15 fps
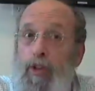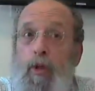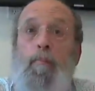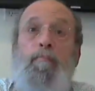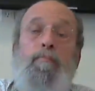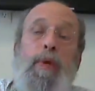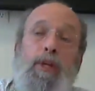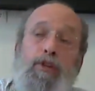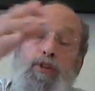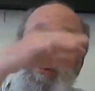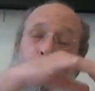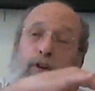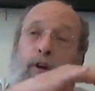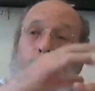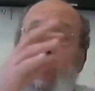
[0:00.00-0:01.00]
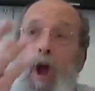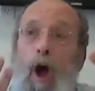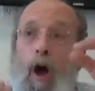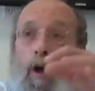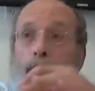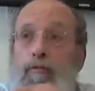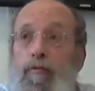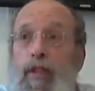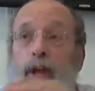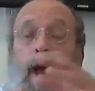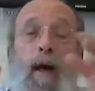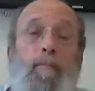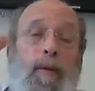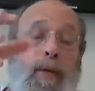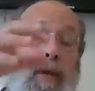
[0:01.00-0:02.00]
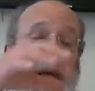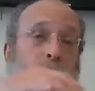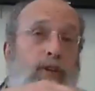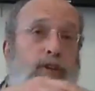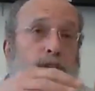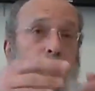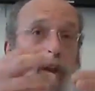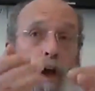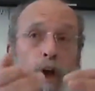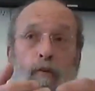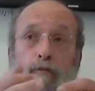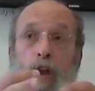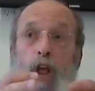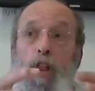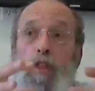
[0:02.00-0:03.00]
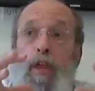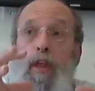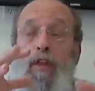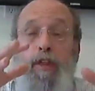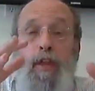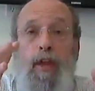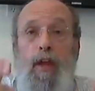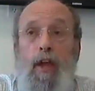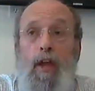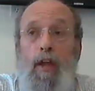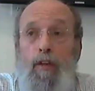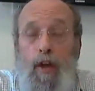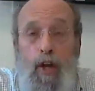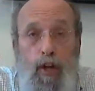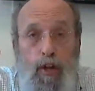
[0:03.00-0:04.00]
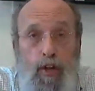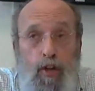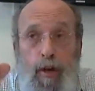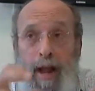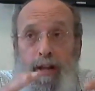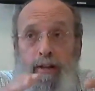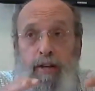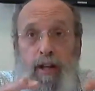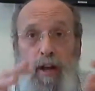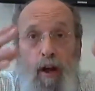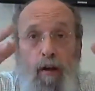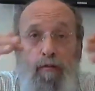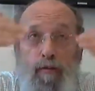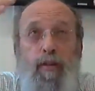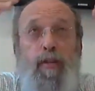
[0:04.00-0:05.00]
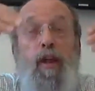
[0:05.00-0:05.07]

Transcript: The mixture of the combination of the contracting of